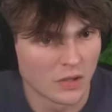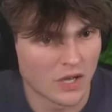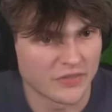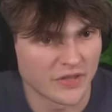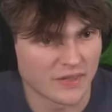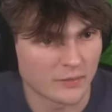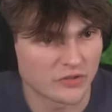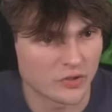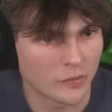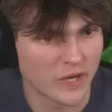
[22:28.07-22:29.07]
I think that was the
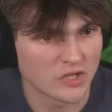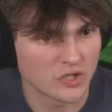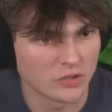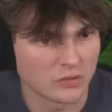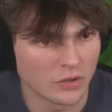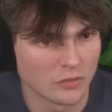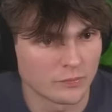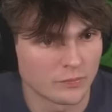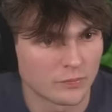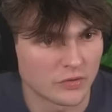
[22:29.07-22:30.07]
creation. Nope.
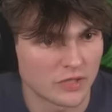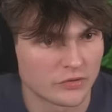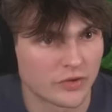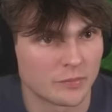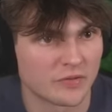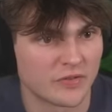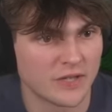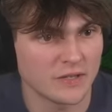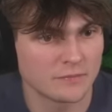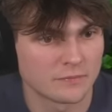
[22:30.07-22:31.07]
Get on top of here.